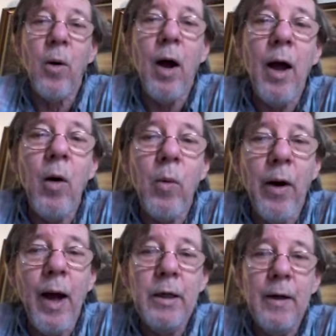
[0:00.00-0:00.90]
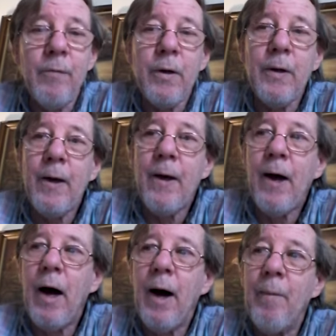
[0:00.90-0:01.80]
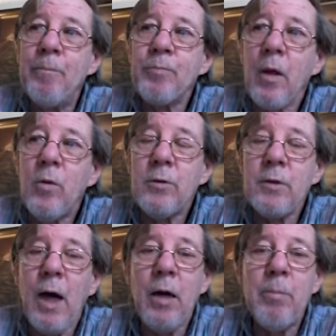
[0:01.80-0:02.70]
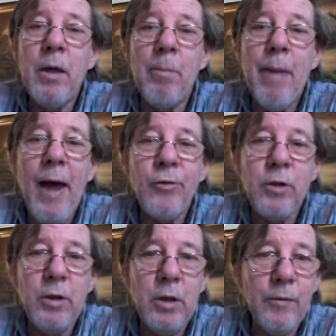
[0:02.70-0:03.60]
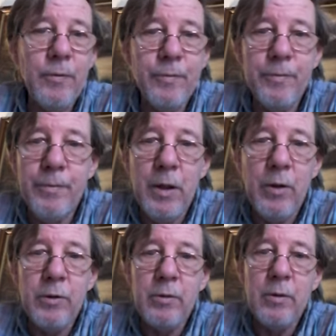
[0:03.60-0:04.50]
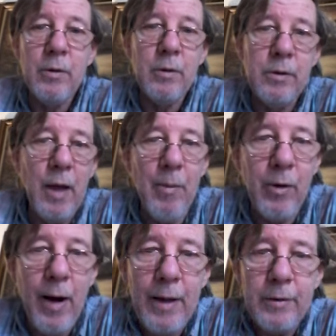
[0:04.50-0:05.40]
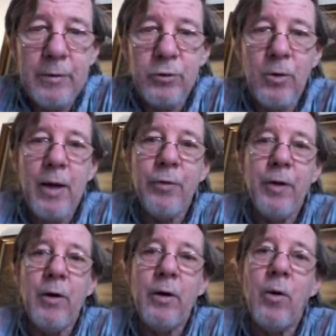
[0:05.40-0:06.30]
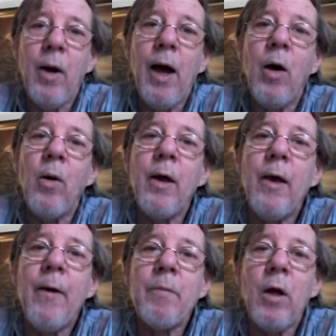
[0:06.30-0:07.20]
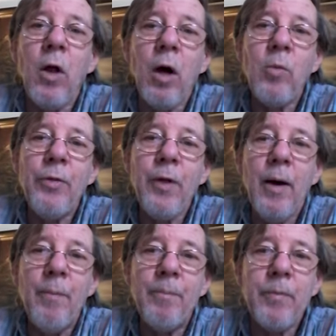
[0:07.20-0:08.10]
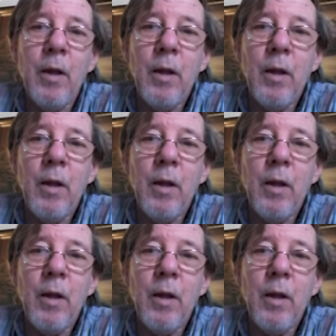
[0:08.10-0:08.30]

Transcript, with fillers: Ohio, where I live, um, it's kind of been a bastion of you know Democrat strength here in Ohio, along with um,